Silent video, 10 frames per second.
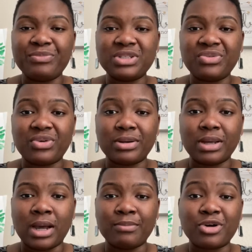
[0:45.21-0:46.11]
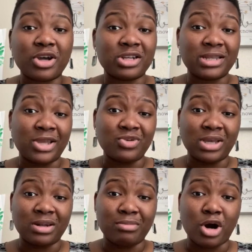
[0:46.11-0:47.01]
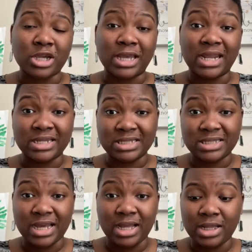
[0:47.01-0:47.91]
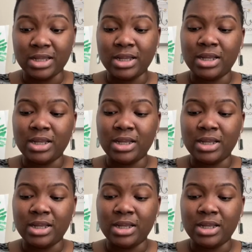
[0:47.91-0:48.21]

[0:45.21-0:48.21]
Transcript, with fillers: different um, product that you can market and sell.